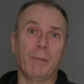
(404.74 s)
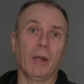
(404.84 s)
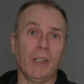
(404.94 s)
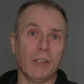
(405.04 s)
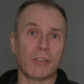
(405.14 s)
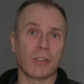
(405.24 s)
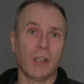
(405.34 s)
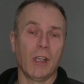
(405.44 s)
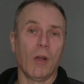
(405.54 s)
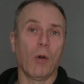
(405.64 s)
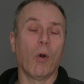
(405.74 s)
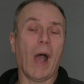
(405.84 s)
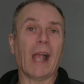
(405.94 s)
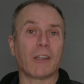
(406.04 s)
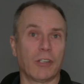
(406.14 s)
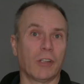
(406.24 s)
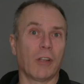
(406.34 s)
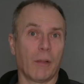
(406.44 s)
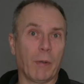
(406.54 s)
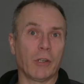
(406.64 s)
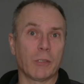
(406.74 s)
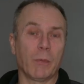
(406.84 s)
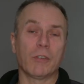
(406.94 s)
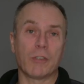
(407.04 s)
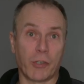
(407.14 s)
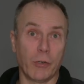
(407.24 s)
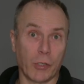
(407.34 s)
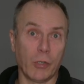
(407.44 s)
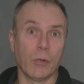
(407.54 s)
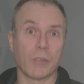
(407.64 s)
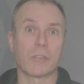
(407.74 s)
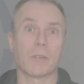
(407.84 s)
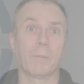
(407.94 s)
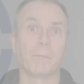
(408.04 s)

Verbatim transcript: punish or action punishment through the courts.